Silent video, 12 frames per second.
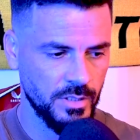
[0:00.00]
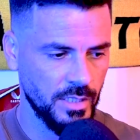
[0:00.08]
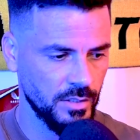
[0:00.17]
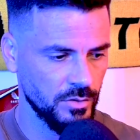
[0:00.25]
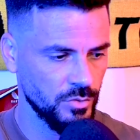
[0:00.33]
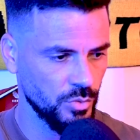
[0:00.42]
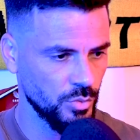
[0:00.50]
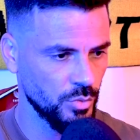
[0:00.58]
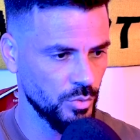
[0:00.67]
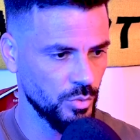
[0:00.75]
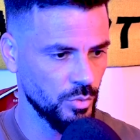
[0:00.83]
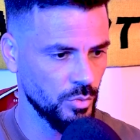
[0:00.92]
than
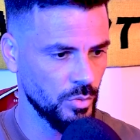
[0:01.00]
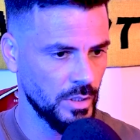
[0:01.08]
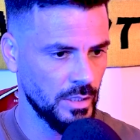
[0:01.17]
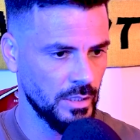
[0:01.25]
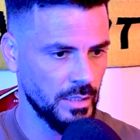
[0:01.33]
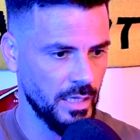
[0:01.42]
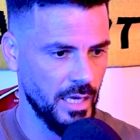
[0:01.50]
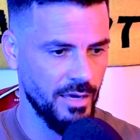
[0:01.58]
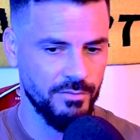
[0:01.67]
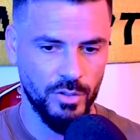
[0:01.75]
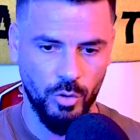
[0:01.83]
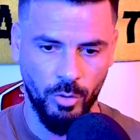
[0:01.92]
to
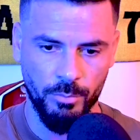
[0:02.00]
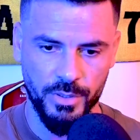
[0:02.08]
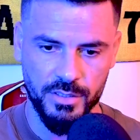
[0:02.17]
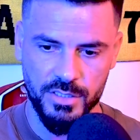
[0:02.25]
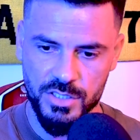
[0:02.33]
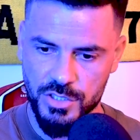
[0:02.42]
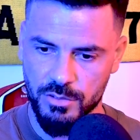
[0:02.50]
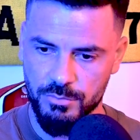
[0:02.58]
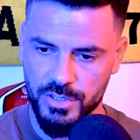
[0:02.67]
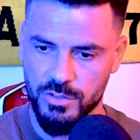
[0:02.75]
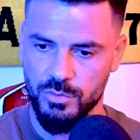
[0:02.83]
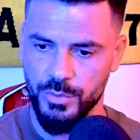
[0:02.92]
have a
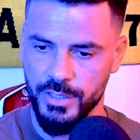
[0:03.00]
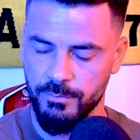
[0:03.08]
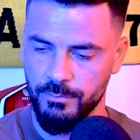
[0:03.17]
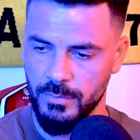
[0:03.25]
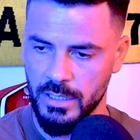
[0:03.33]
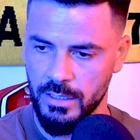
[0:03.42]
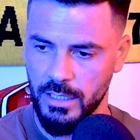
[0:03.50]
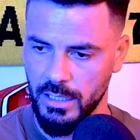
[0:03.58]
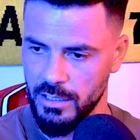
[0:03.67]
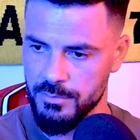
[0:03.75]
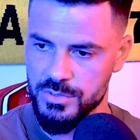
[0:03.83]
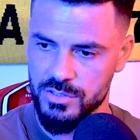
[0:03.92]
competition between the
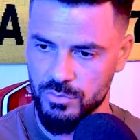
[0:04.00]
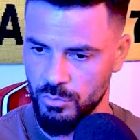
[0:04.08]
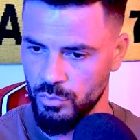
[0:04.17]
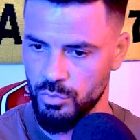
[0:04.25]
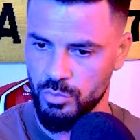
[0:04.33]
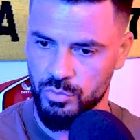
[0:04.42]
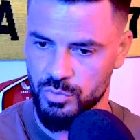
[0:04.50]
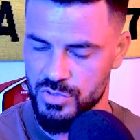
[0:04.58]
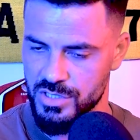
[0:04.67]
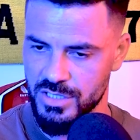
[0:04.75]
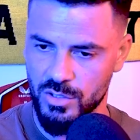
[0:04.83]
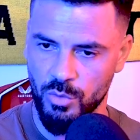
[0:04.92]
clubs to
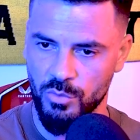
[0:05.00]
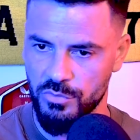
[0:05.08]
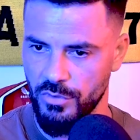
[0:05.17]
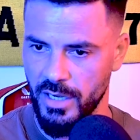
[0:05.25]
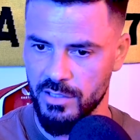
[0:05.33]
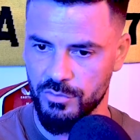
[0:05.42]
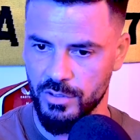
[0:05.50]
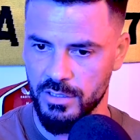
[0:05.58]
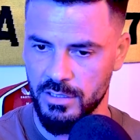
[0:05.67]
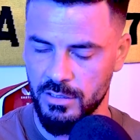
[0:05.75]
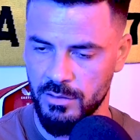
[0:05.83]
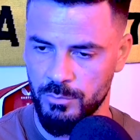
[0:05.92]
see who fight for
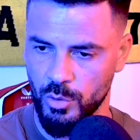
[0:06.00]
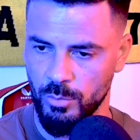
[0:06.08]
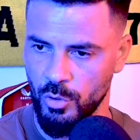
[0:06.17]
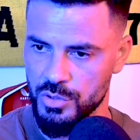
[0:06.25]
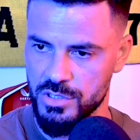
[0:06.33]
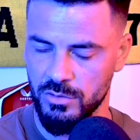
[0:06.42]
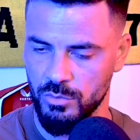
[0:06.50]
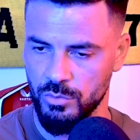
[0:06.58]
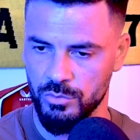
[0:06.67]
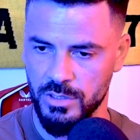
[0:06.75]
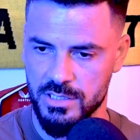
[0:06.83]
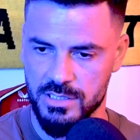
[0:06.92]
the promotion and
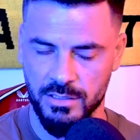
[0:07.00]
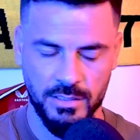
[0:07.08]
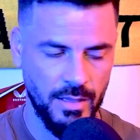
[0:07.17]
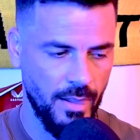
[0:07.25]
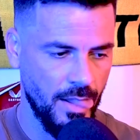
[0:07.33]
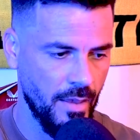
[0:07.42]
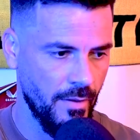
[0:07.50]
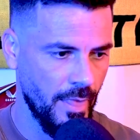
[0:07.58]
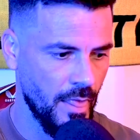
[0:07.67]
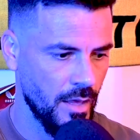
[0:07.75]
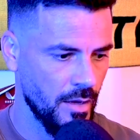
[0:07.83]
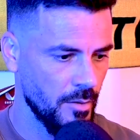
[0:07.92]
who doesn't.
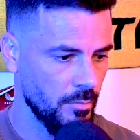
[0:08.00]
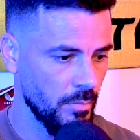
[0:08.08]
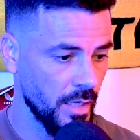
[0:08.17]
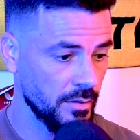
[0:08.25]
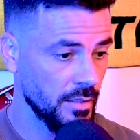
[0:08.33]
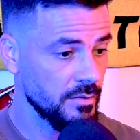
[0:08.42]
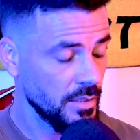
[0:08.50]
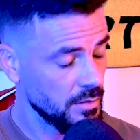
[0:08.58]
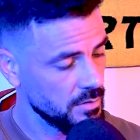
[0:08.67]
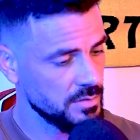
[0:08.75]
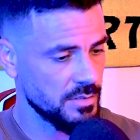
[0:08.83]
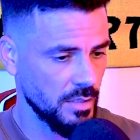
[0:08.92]
But I
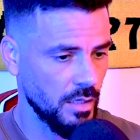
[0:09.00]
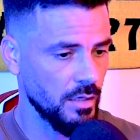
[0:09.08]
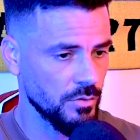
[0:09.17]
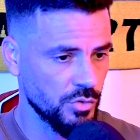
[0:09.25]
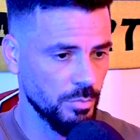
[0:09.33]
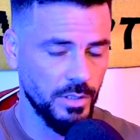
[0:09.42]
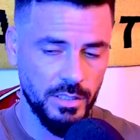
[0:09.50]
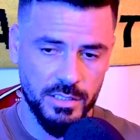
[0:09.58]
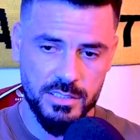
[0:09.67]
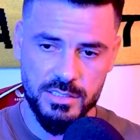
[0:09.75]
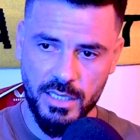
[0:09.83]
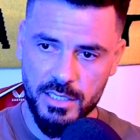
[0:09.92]
think Super
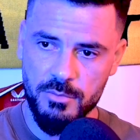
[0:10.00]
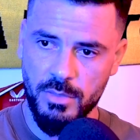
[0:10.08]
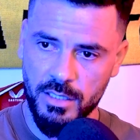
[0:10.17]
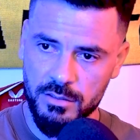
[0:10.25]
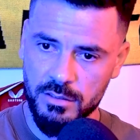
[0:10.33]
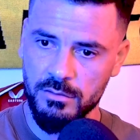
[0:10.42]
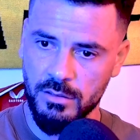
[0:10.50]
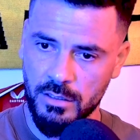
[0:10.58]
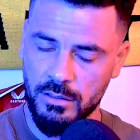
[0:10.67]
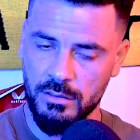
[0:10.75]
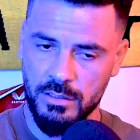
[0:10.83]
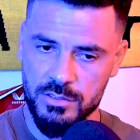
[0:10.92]
League is getting better
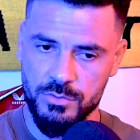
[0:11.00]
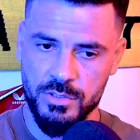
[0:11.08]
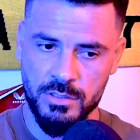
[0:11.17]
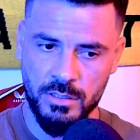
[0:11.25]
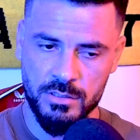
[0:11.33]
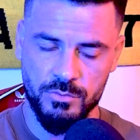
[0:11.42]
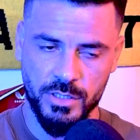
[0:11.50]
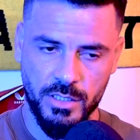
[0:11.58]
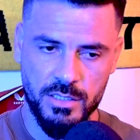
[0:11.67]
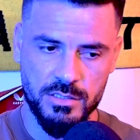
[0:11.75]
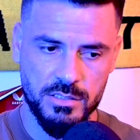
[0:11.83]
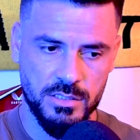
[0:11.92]
as we
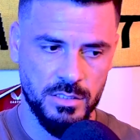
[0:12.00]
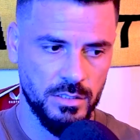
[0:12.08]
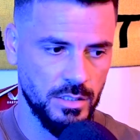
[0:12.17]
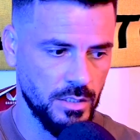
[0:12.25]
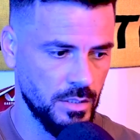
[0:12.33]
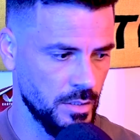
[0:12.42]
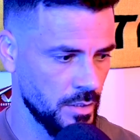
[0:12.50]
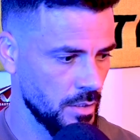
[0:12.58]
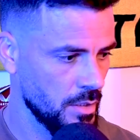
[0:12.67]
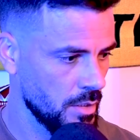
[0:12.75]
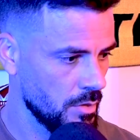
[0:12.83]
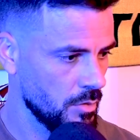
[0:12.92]
can see
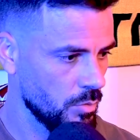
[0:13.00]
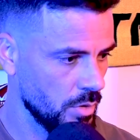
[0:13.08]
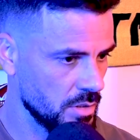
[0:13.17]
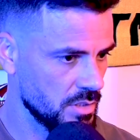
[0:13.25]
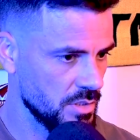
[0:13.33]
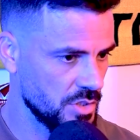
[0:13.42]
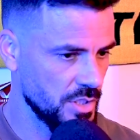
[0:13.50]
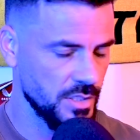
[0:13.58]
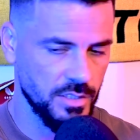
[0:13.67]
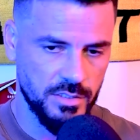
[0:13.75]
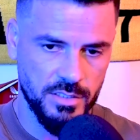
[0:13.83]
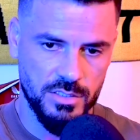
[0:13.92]
once
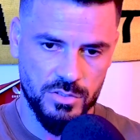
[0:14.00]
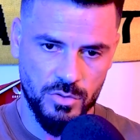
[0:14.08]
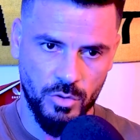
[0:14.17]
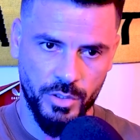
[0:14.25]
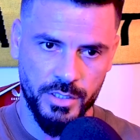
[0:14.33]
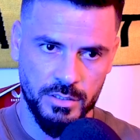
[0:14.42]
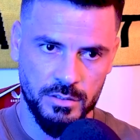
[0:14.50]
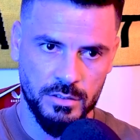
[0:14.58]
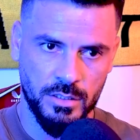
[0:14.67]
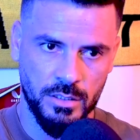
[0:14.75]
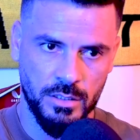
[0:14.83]
JDT is going